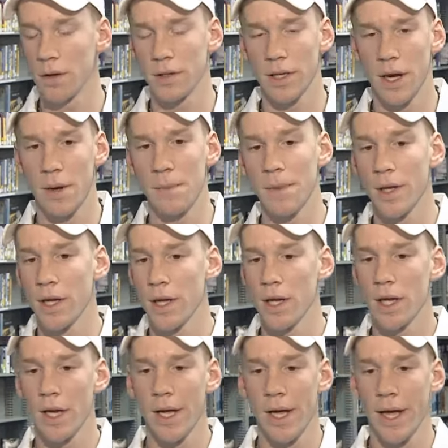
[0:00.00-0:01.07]
all the time.
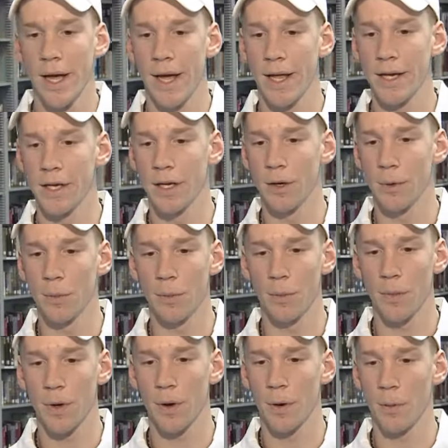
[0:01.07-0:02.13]
And,
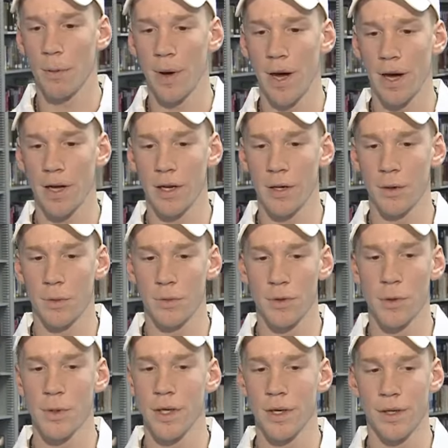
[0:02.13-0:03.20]
going back,
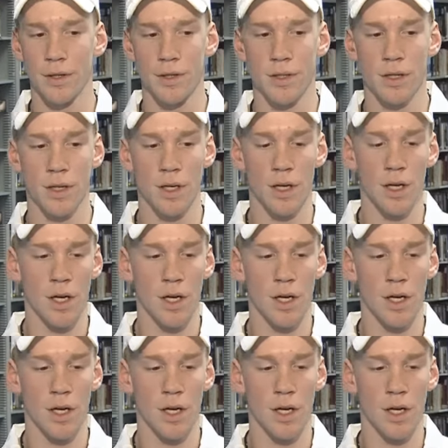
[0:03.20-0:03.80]
2 years,